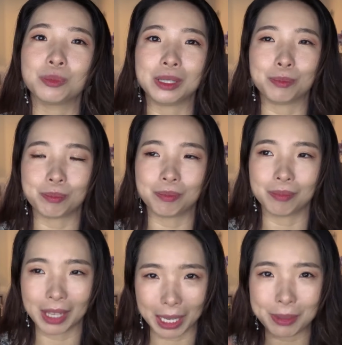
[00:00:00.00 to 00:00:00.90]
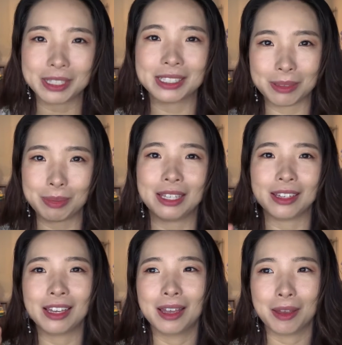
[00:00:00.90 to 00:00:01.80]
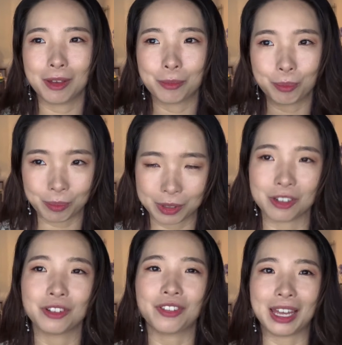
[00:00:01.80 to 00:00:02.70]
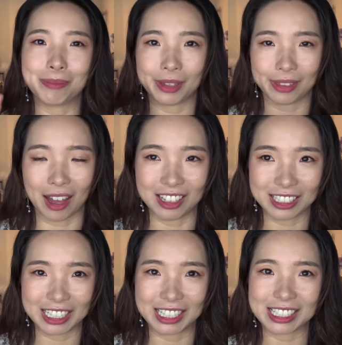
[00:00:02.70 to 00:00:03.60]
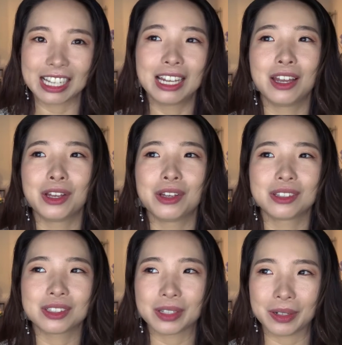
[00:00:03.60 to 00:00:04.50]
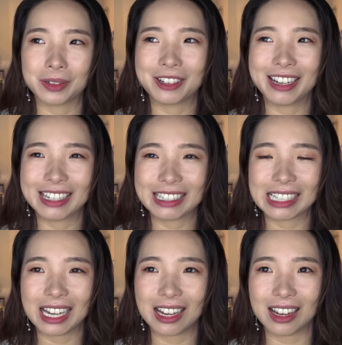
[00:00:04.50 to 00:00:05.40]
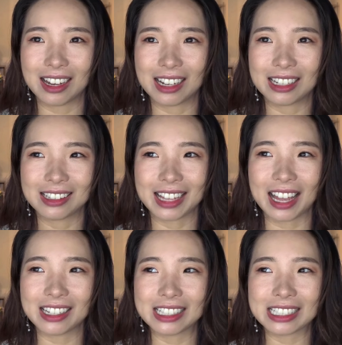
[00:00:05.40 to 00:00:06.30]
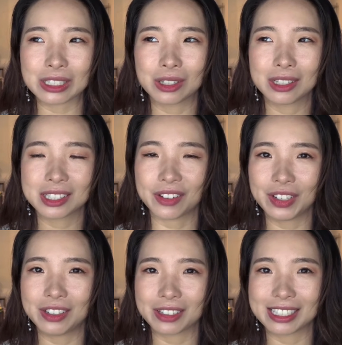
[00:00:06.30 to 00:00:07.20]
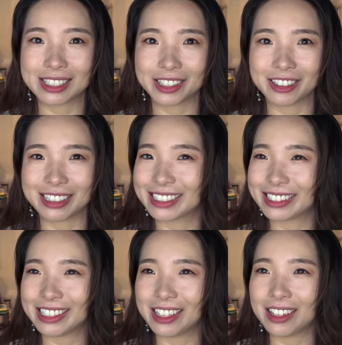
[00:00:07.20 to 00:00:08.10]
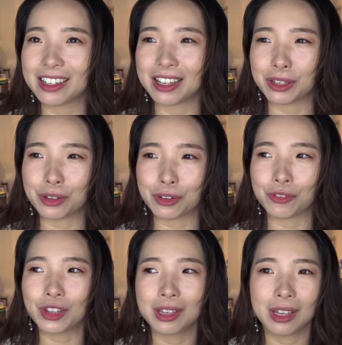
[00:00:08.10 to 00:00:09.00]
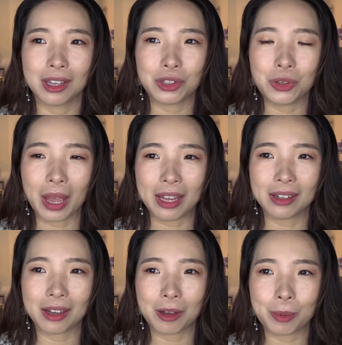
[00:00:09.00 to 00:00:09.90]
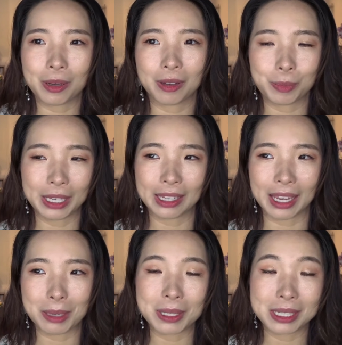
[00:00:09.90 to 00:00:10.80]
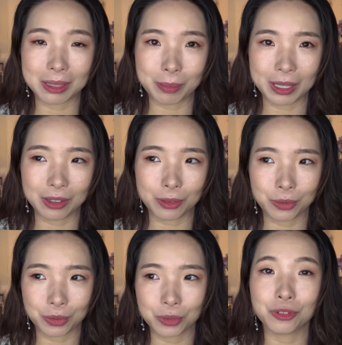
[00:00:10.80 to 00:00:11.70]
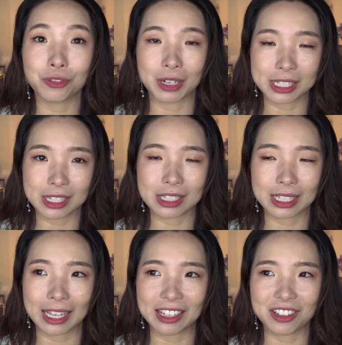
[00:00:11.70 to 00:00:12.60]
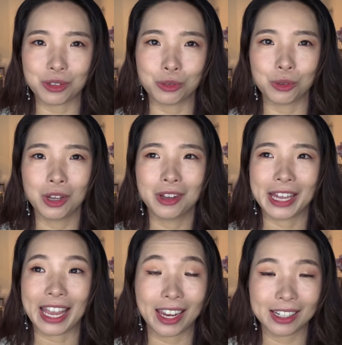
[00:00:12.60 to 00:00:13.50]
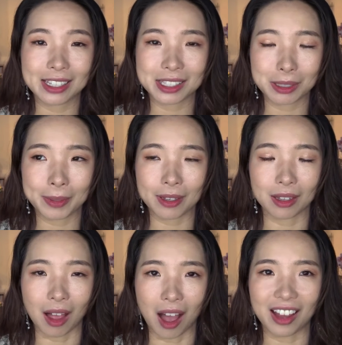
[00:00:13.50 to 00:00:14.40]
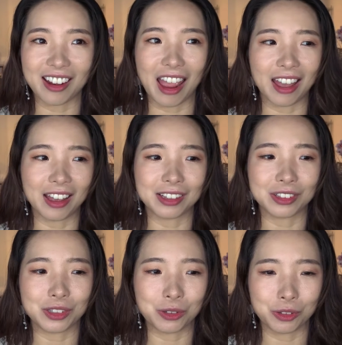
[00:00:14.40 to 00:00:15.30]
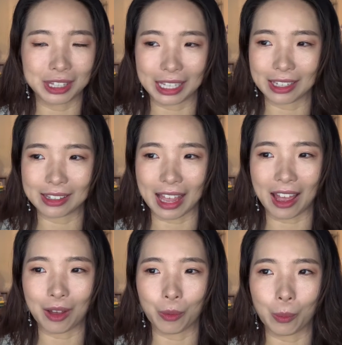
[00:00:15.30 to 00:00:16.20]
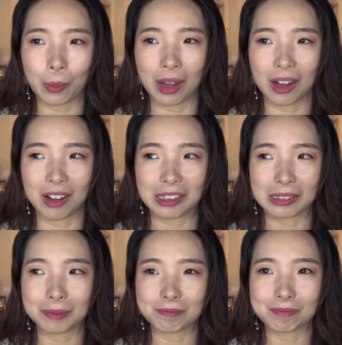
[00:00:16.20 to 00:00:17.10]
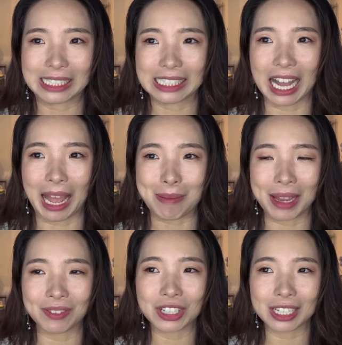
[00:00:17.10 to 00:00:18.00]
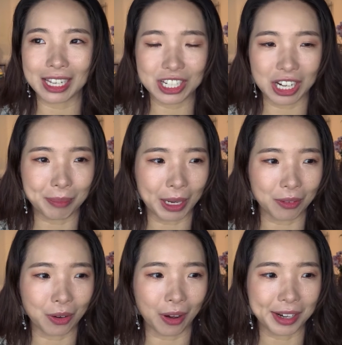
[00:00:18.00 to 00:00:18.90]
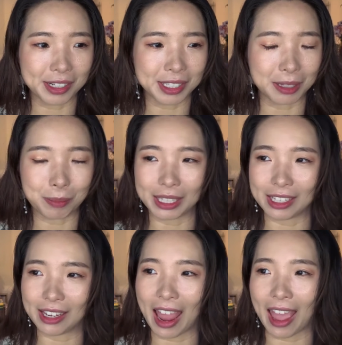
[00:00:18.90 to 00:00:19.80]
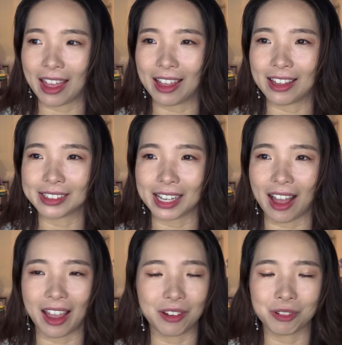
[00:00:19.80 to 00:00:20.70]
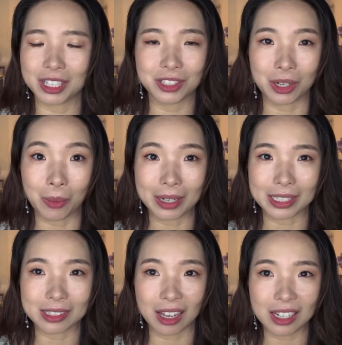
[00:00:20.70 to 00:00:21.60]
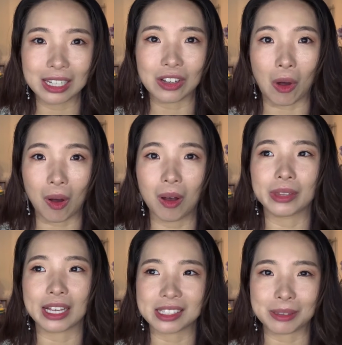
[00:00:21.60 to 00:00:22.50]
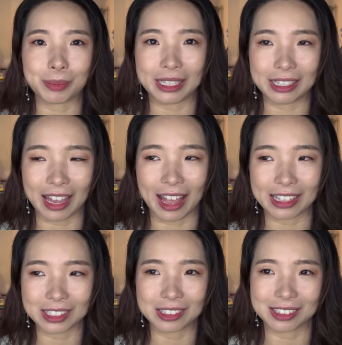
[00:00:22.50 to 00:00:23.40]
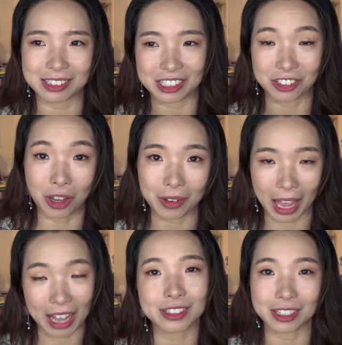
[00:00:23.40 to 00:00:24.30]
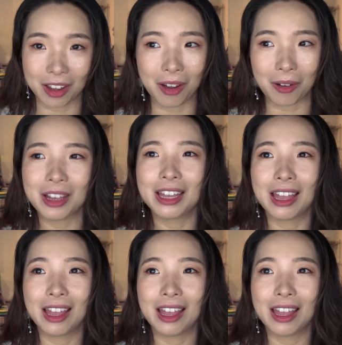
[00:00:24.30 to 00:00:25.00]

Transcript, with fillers: to be APCP certified pathologist. So, yeah, that is something to consider, isn't it? If you end up being APCP through residency and then you hated CP a lot and you think that, well, I'm never going to get a job that requires CP and I really don't want to study all that CP has to know, has to know.